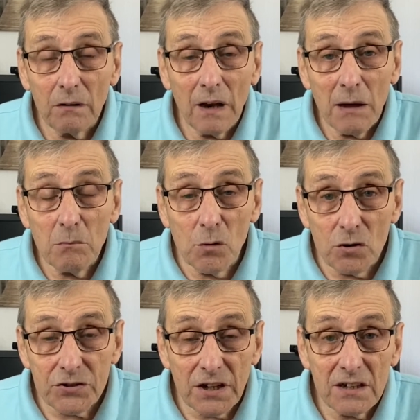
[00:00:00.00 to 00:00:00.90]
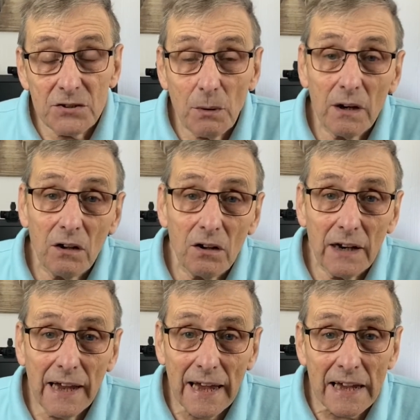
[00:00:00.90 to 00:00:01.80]
like most things when
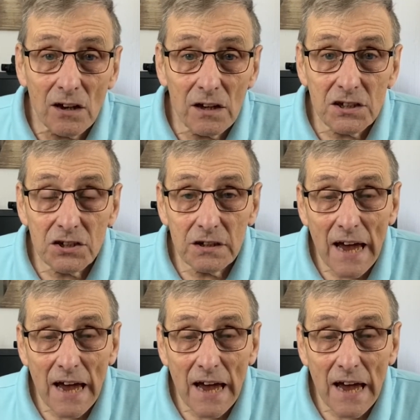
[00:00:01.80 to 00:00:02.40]
learning English,